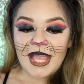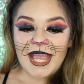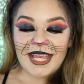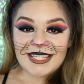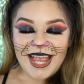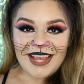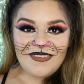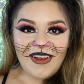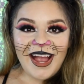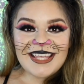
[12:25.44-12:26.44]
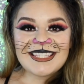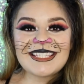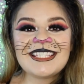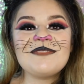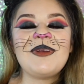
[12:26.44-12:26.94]
And yeah, you guys,
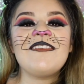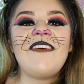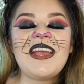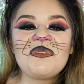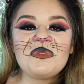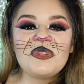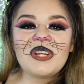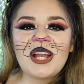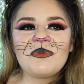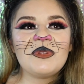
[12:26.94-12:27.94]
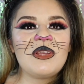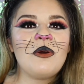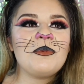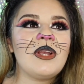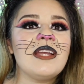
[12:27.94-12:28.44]
this is my final look. I really
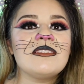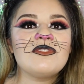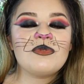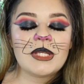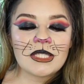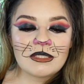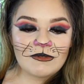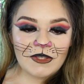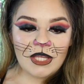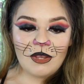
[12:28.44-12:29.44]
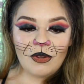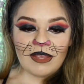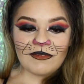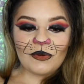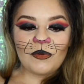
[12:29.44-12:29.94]
hope you guys enjoy this video.
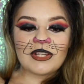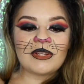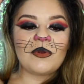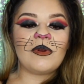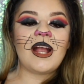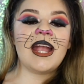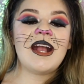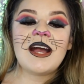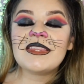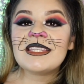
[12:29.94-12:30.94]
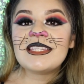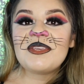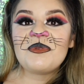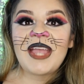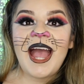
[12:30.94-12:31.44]
If you're wondering where I got these
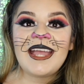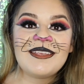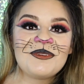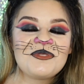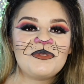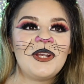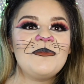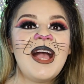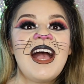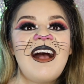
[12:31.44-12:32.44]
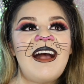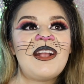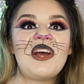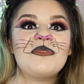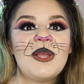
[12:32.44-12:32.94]
cute cat ears from, I
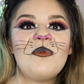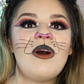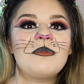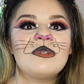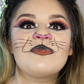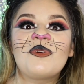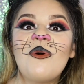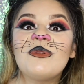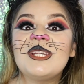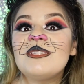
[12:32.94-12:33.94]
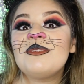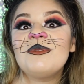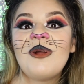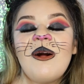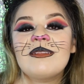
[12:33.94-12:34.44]
got them at Walmart for only
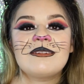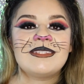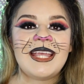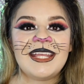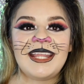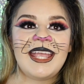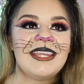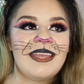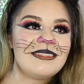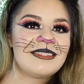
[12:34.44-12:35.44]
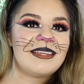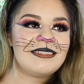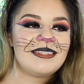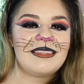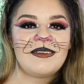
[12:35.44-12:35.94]
$2.88,
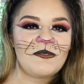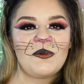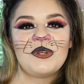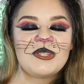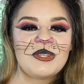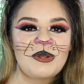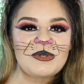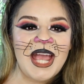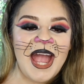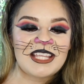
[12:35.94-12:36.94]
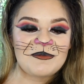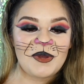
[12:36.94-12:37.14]
and then of course, you know, tax.